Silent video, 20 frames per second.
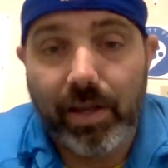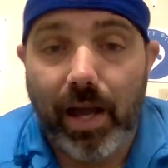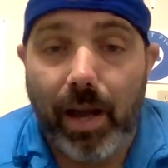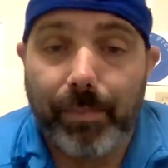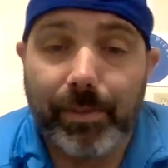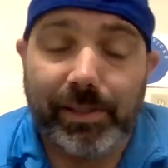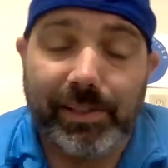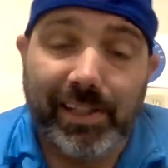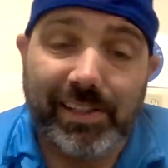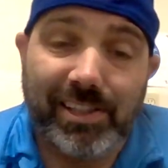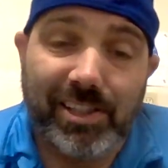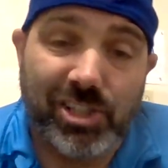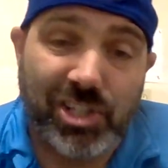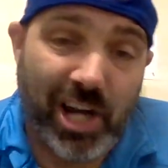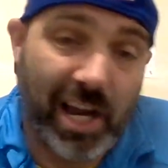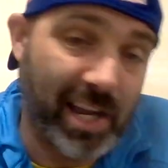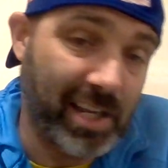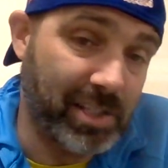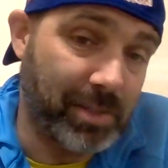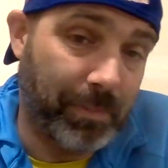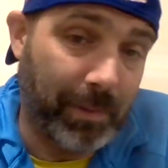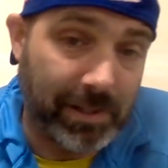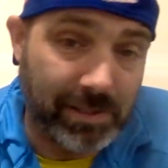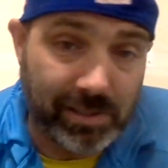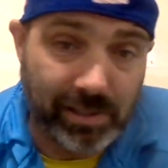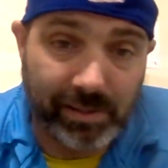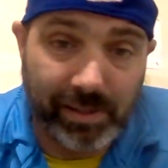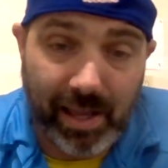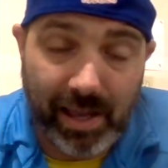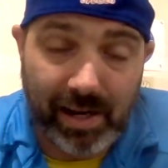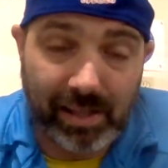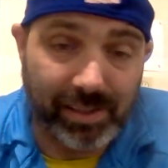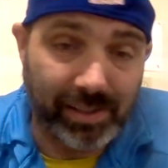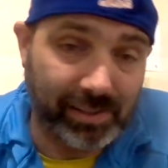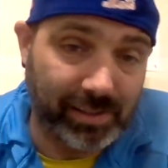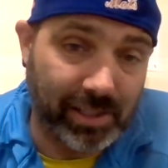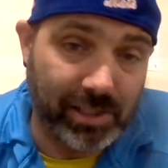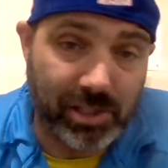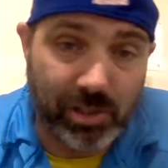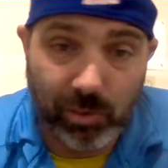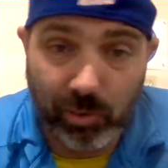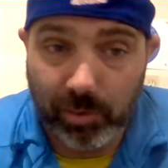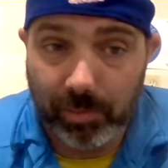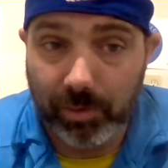I'm going to take the Giants based on that. I think they score